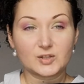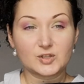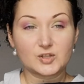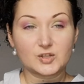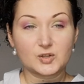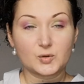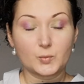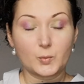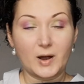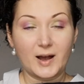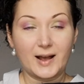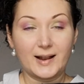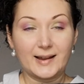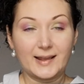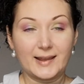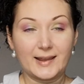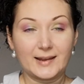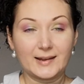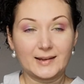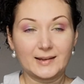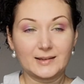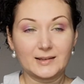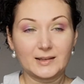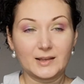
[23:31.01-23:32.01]

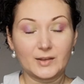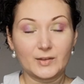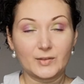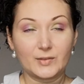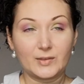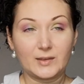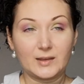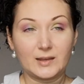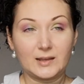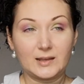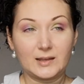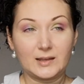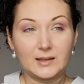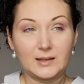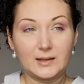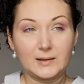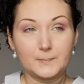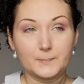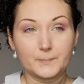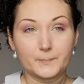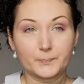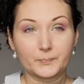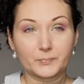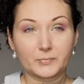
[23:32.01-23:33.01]
toiling
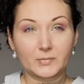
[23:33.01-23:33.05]
the